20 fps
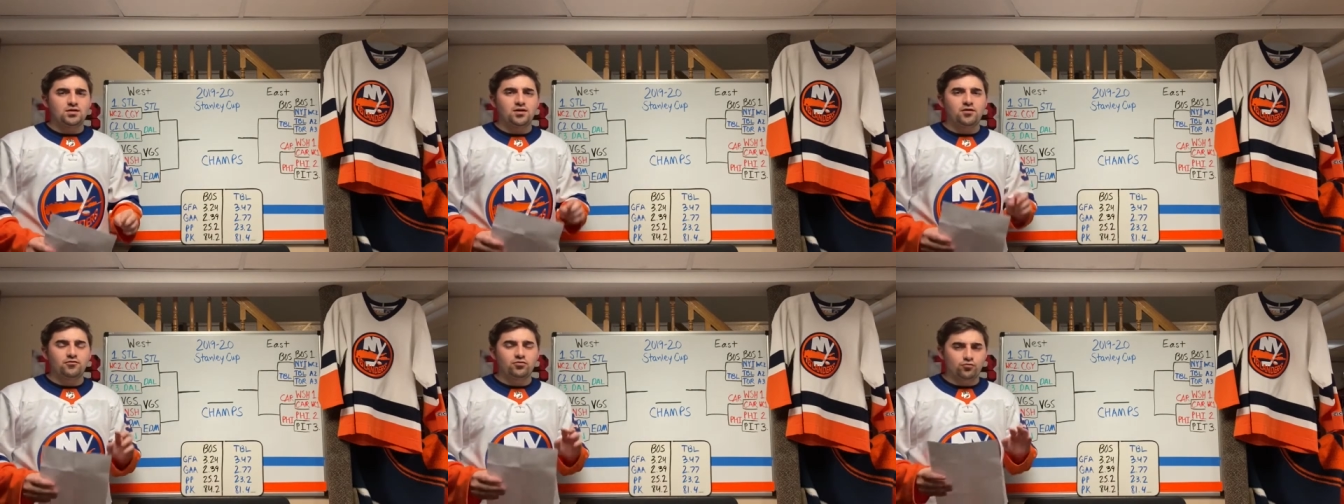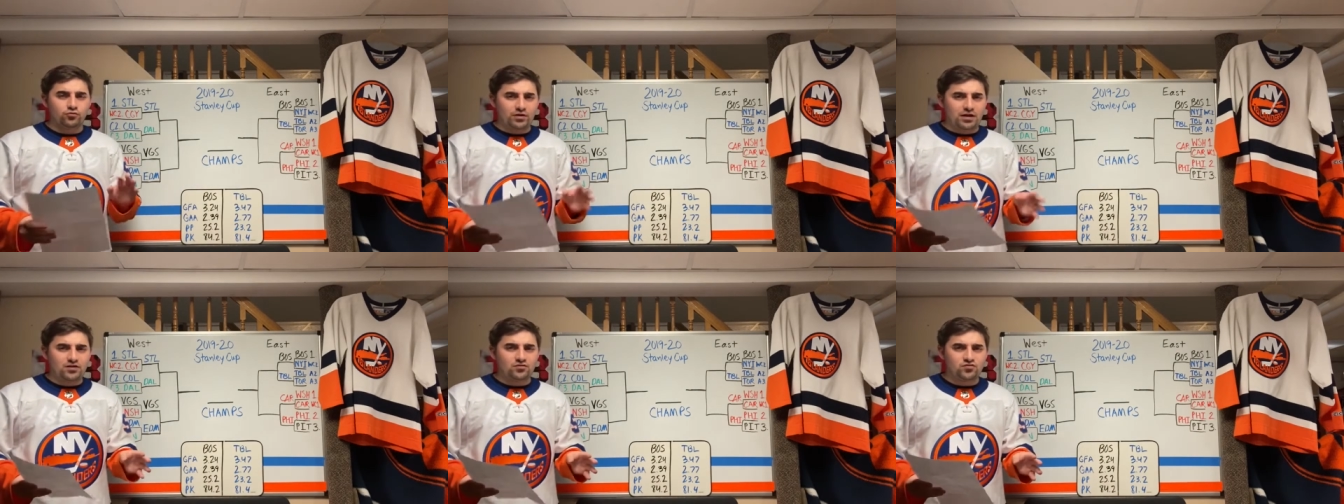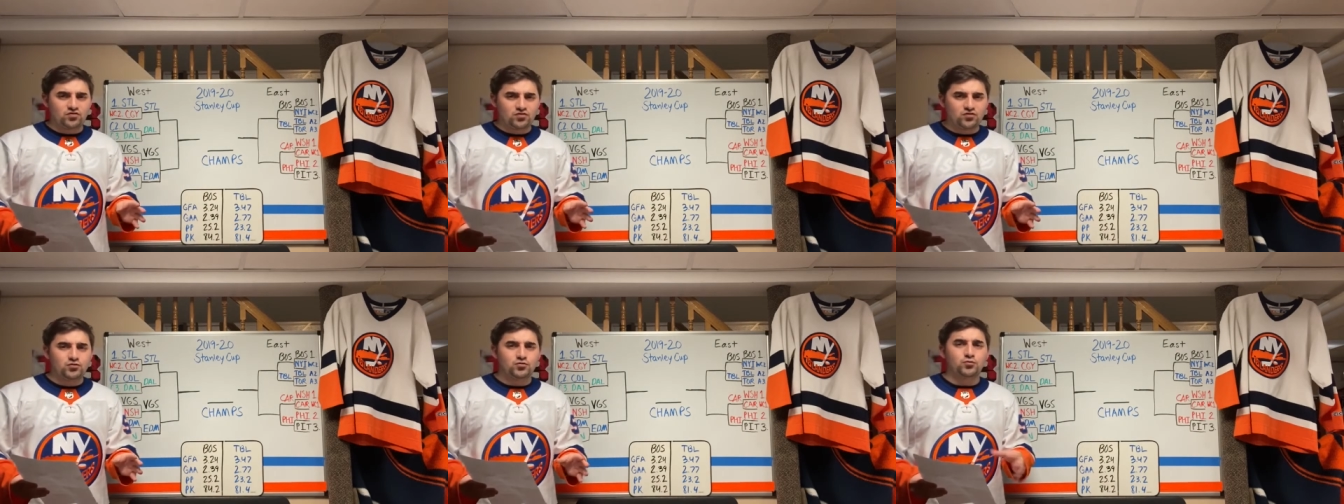of the
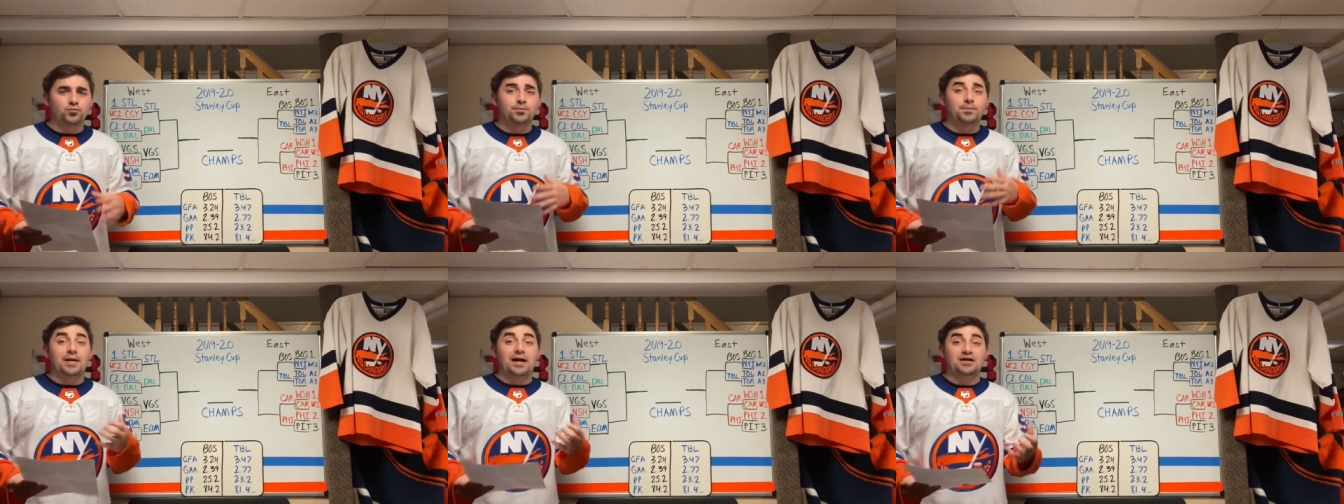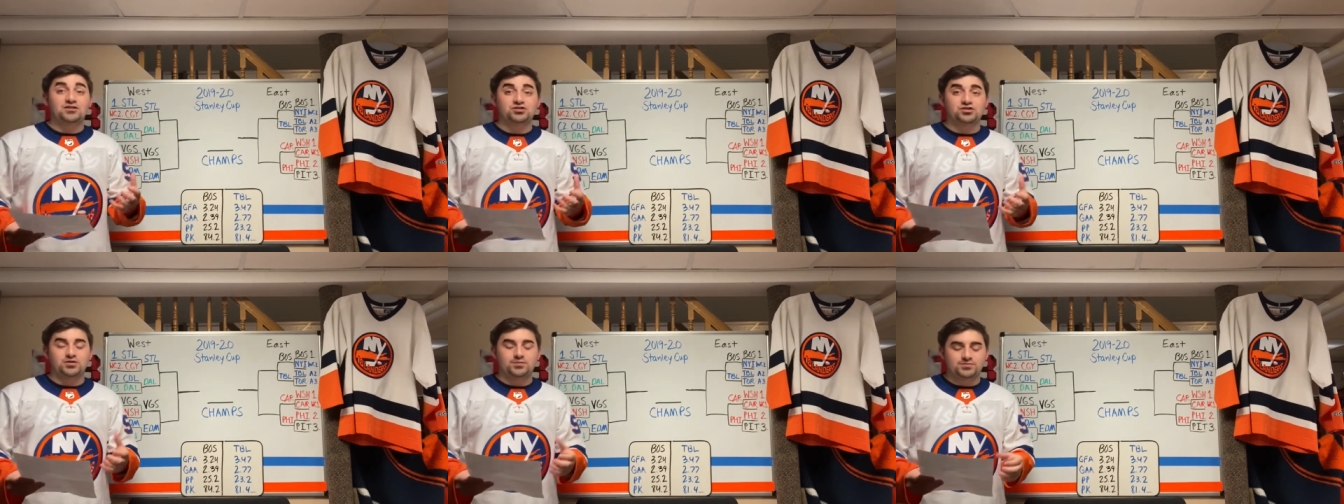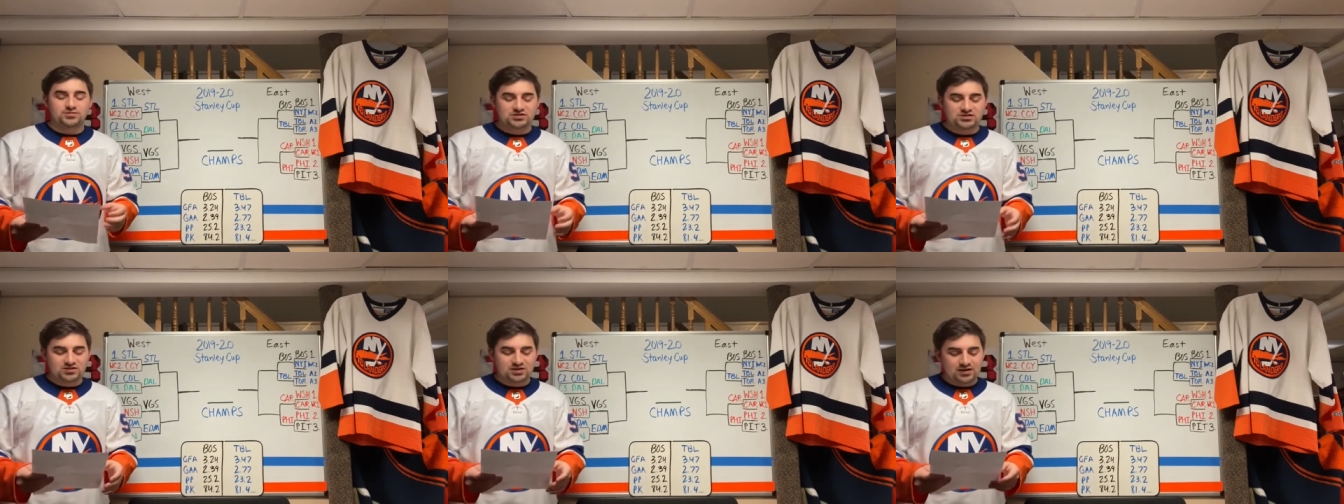round two
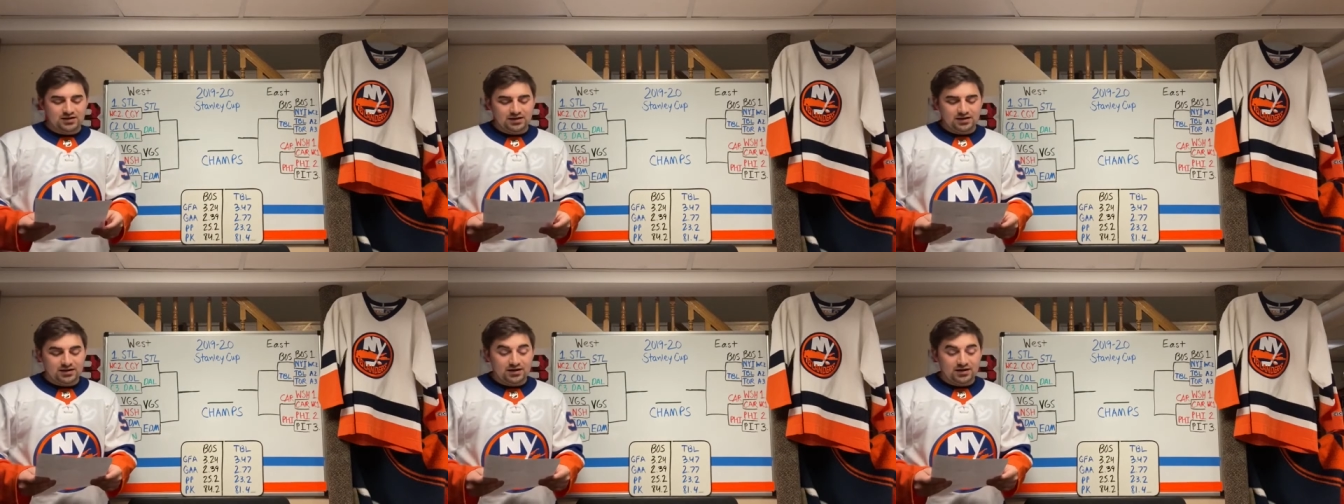matchups.